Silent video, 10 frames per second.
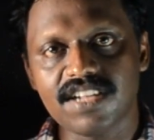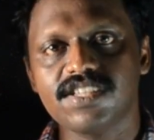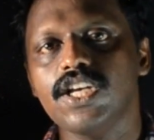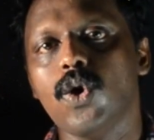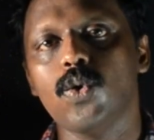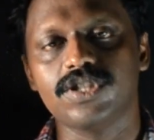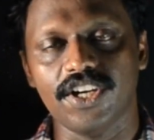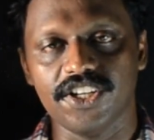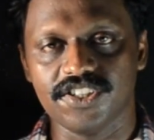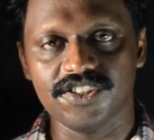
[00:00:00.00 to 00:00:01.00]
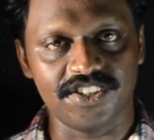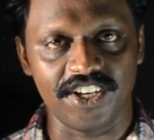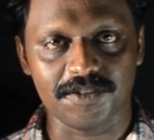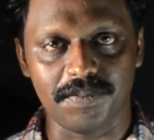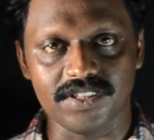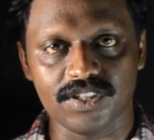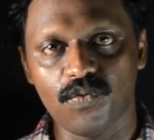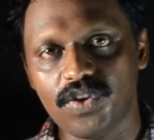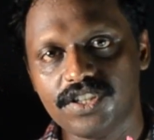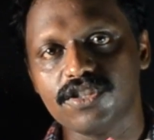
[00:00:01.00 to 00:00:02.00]
LC oscillations takes
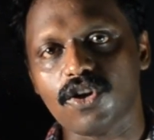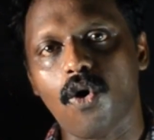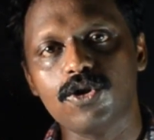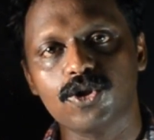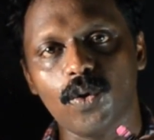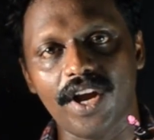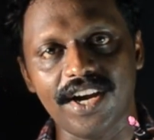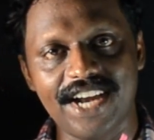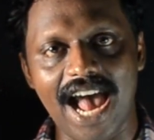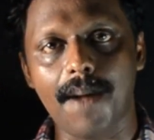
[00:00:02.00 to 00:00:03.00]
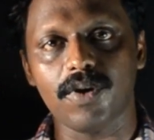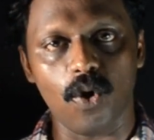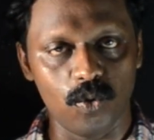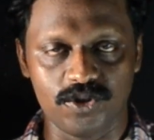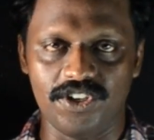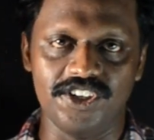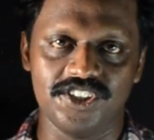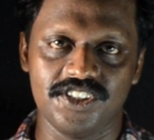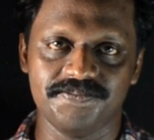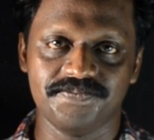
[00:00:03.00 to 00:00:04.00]
place, which is also a damped
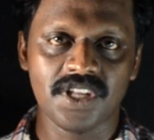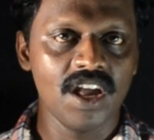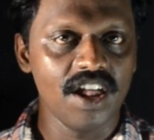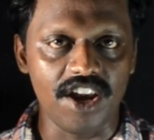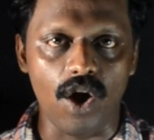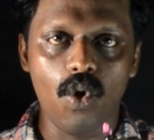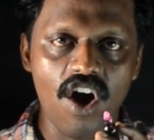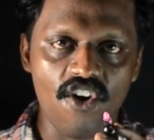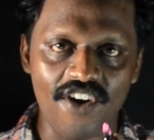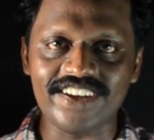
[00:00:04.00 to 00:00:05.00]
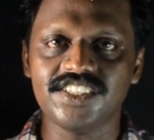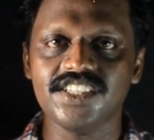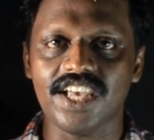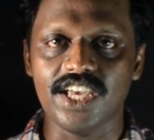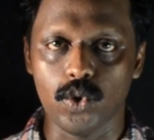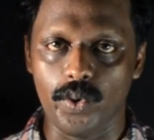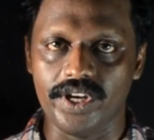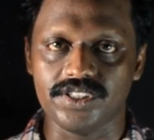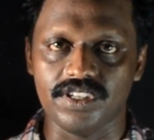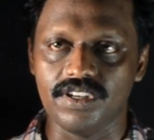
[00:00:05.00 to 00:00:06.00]
oscillation. Now writing the
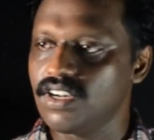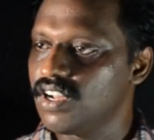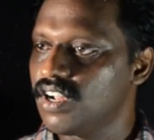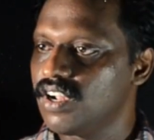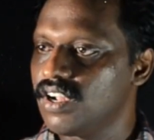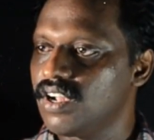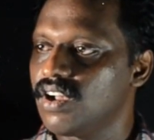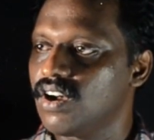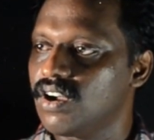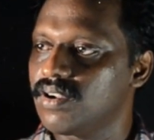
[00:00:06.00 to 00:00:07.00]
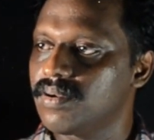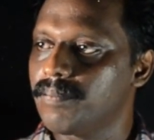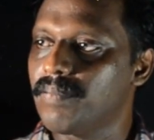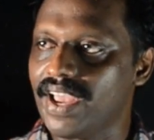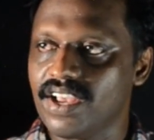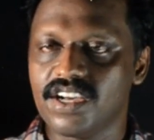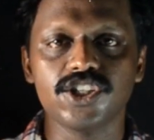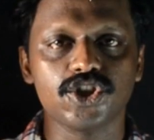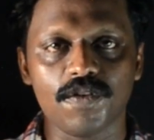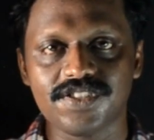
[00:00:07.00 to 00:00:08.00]
equation by
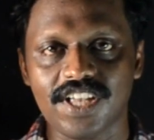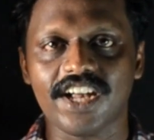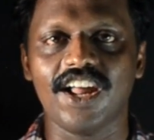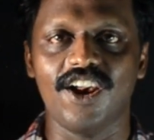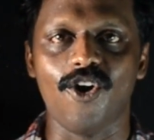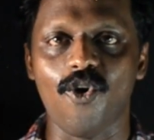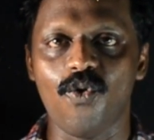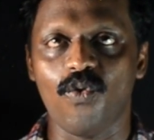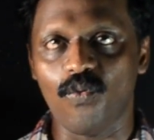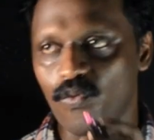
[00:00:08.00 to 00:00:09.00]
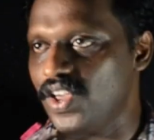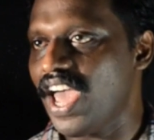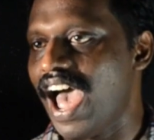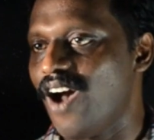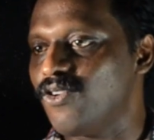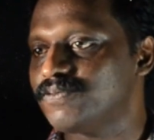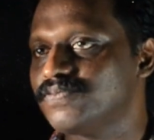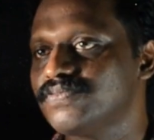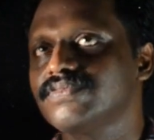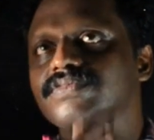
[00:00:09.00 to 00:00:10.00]
Kirchhoff's second law, we
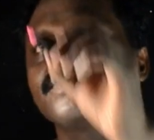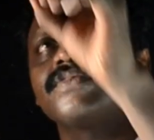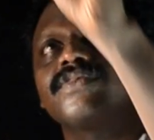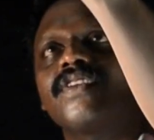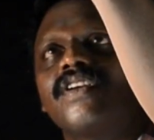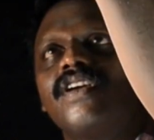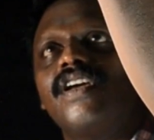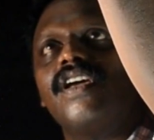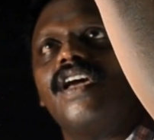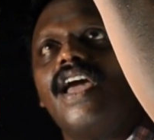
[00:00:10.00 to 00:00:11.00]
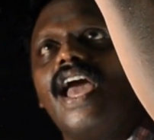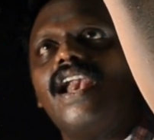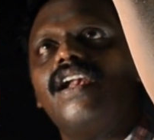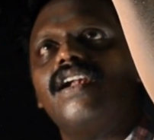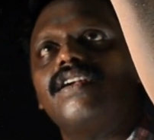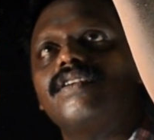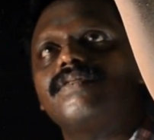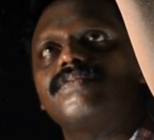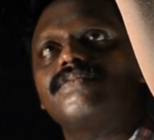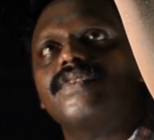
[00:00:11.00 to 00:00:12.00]
have L
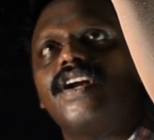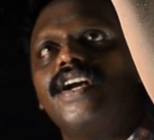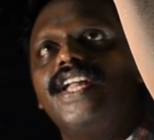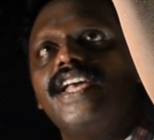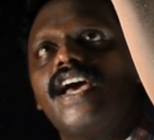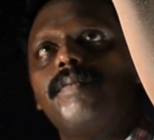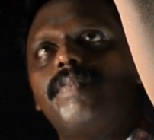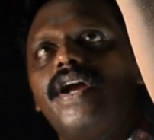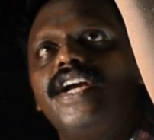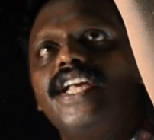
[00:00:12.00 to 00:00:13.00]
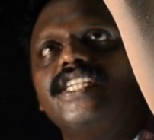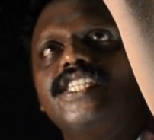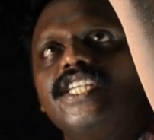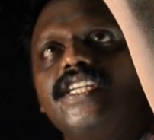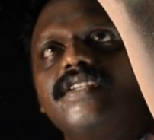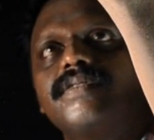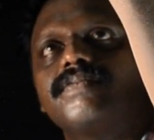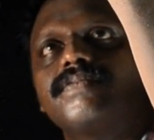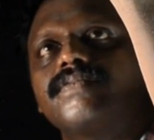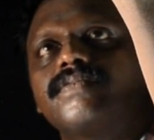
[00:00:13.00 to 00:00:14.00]
di by
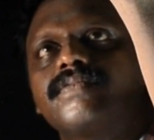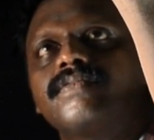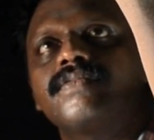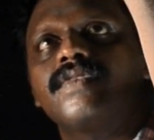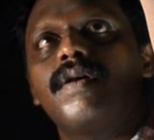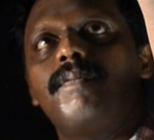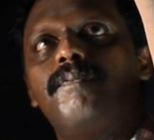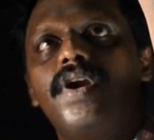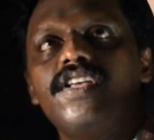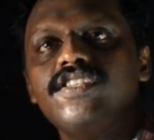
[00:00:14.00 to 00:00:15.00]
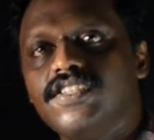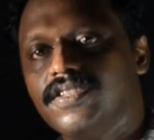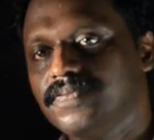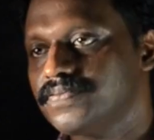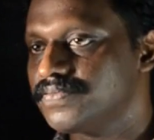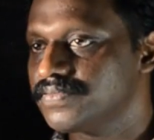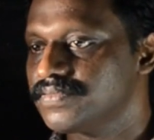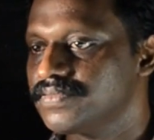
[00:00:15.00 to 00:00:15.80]
dt plus